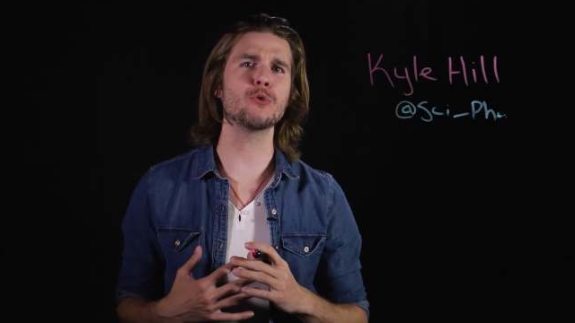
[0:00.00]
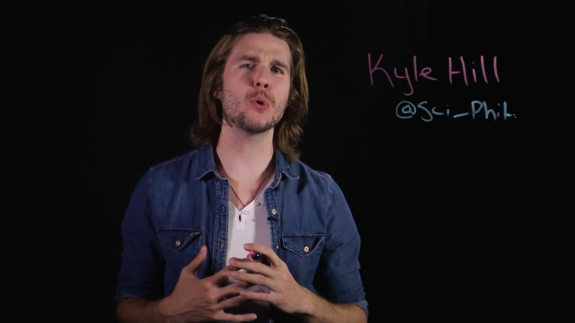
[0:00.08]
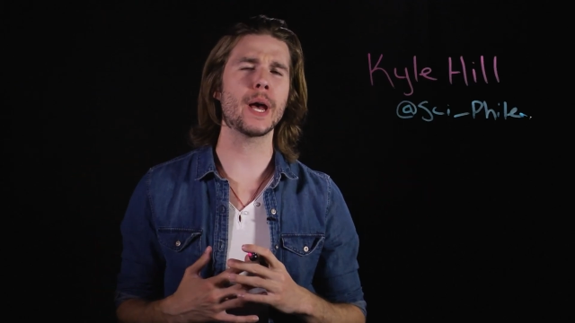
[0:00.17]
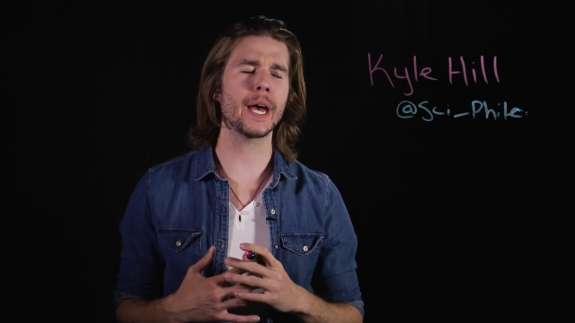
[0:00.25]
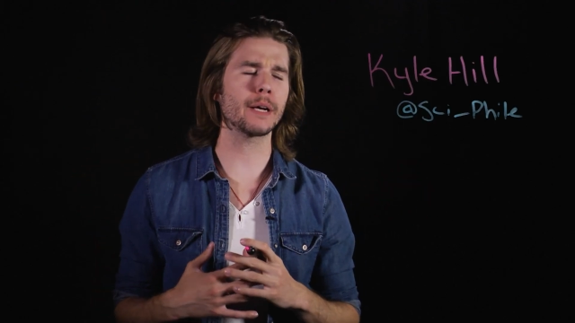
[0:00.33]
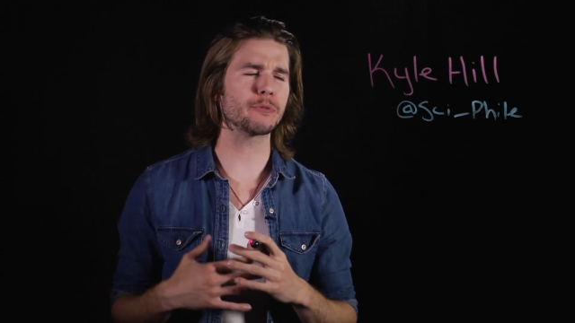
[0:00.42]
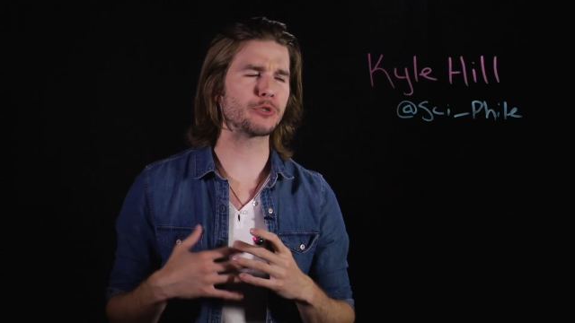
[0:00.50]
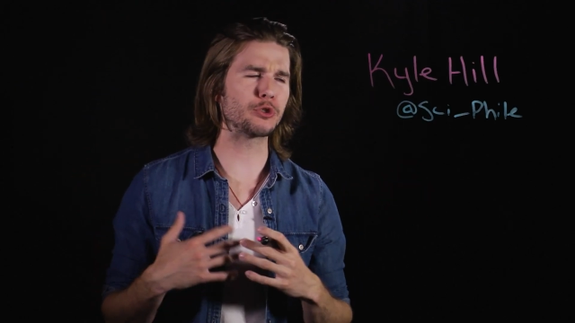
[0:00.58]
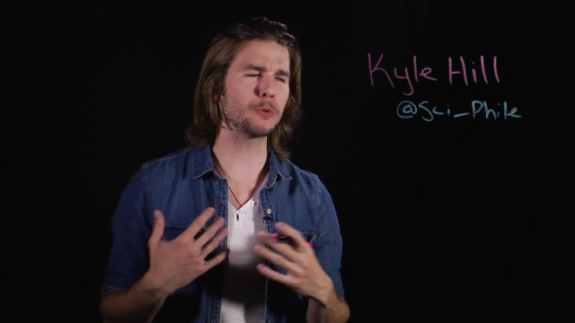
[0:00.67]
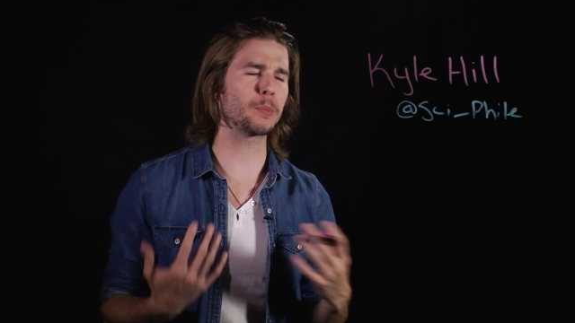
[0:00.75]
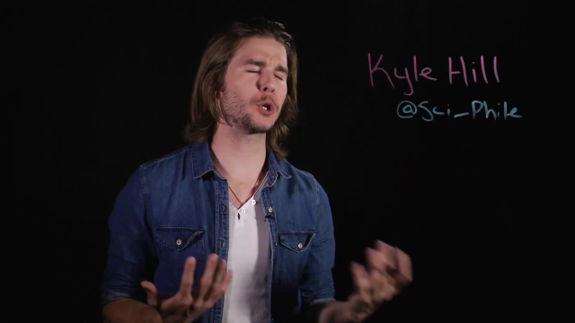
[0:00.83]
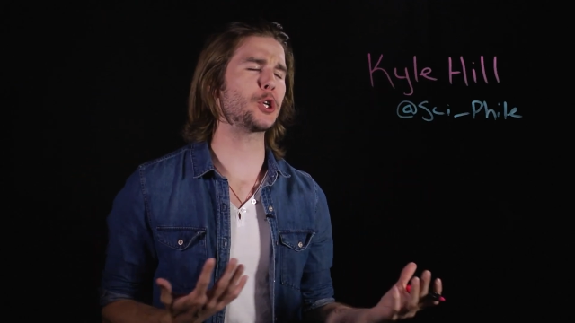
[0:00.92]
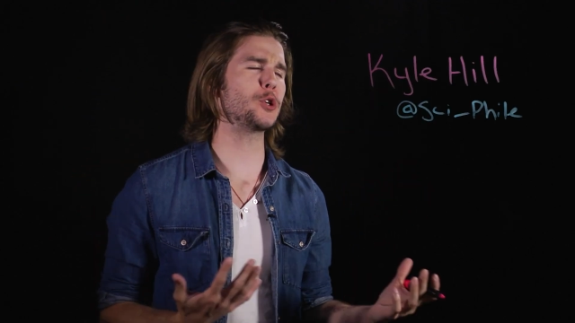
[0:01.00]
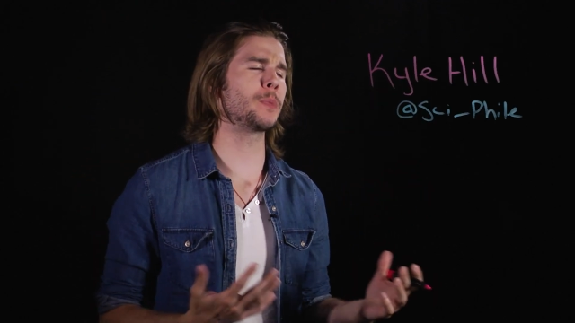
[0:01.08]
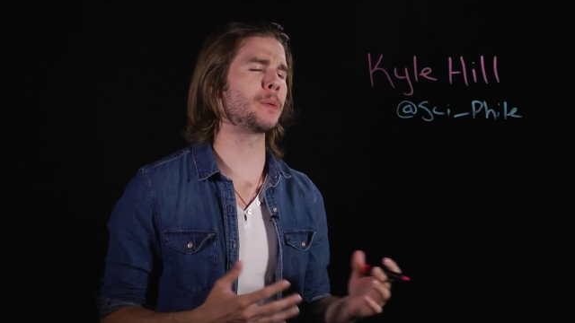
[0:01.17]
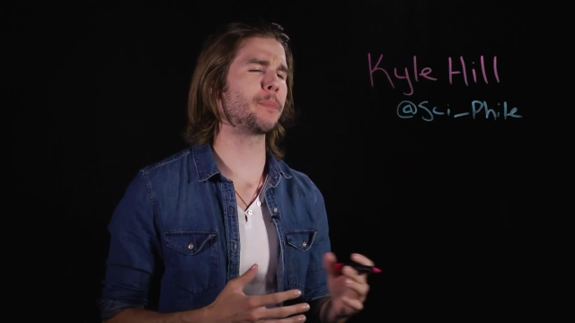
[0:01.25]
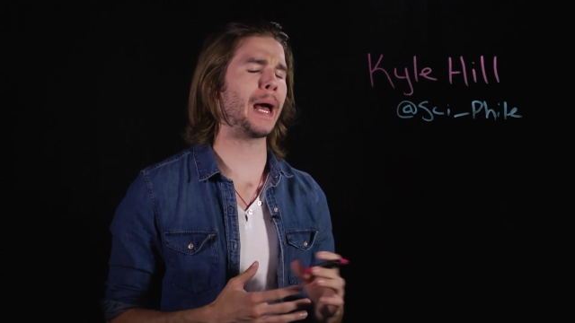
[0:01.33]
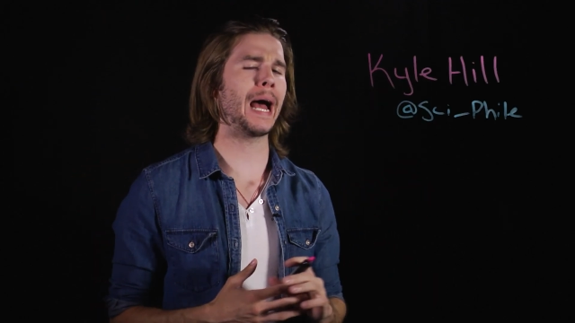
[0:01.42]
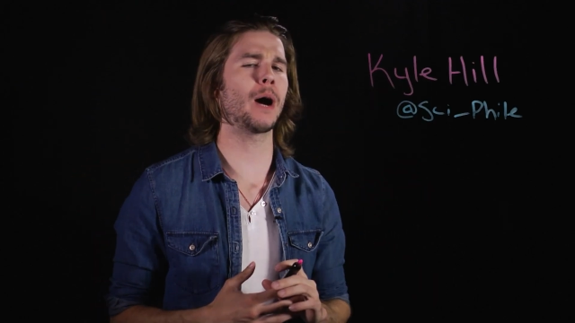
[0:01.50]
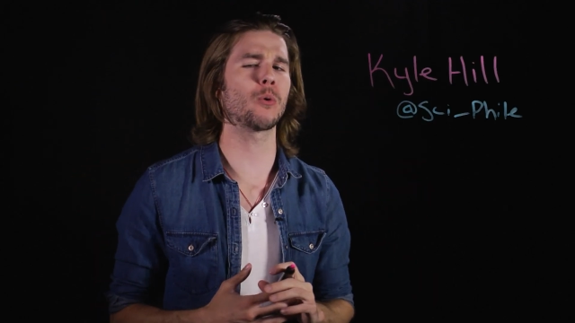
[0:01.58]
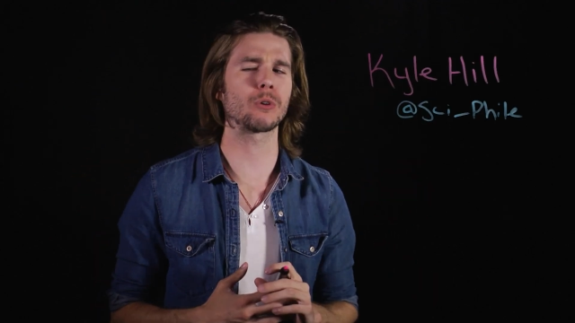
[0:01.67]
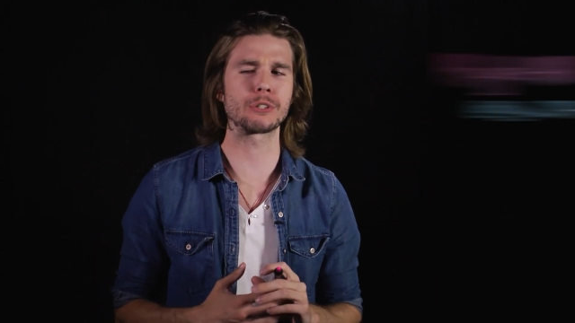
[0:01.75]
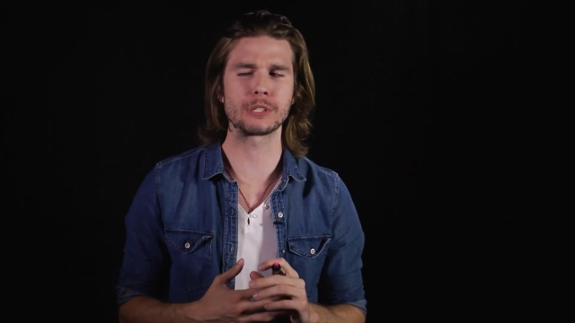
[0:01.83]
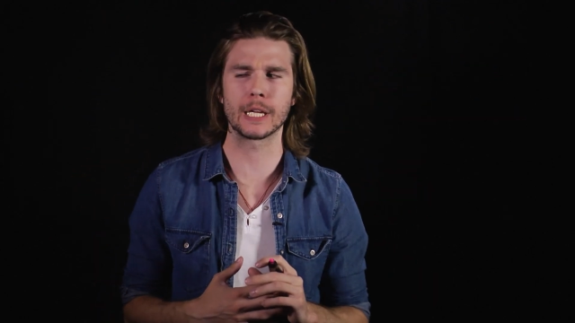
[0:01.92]
you have superhuman
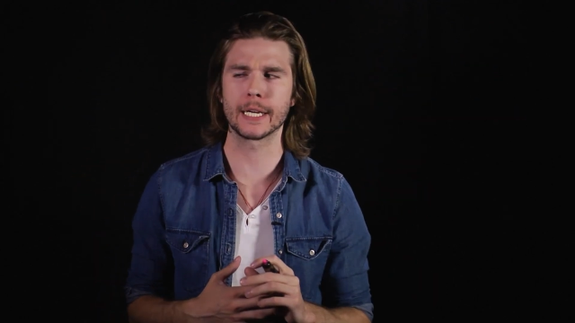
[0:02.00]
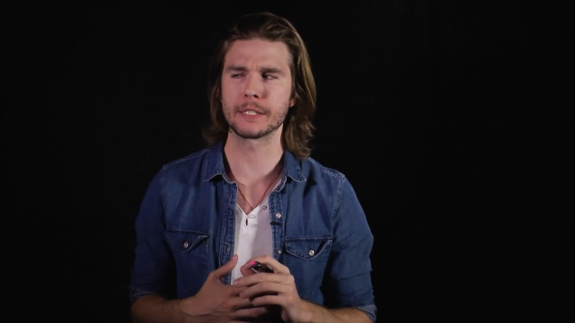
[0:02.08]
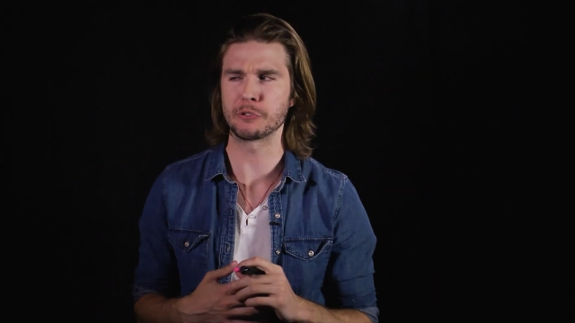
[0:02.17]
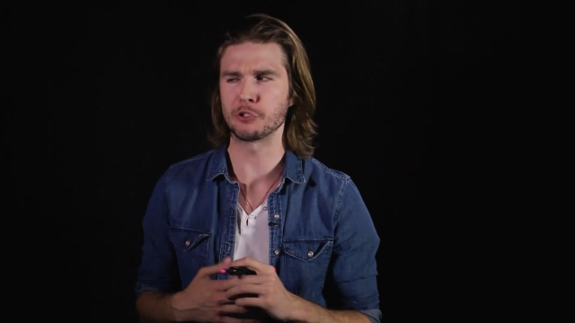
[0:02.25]
powers like